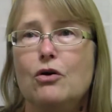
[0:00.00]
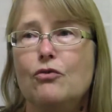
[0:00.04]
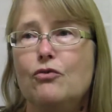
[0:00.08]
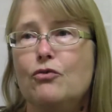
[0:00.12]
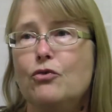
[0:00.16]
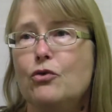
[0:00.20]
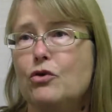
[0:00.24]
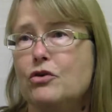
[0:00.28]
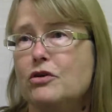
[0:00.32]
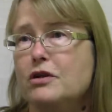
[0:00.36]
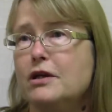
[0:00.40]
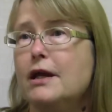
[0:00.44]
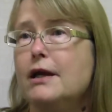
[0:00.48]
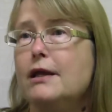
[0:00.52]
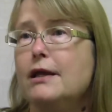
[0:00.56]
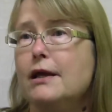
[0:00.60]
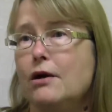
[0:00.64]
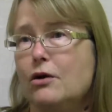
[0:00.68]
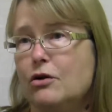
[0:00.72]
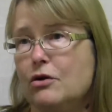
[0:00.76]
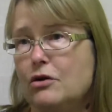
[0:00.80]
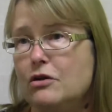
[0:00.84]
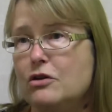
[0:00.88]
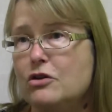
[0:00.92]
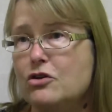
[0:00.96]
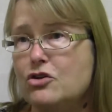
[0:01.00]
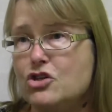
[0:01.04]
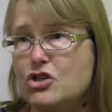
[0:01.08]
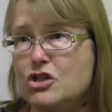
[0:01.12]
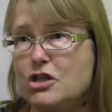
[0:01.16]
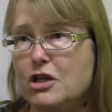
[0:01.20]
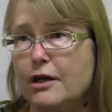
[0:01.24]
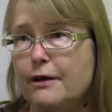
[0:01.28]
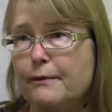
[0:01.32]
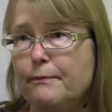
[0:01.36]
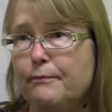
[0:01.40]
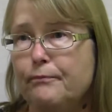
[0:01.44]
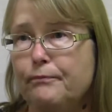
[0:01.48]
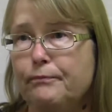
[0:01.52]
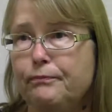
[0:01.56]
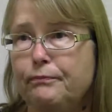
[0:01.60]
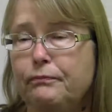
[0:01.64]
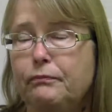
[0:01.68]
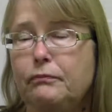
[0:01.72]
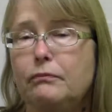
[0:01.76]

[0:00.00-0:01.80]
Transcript: afford to get air conditioning.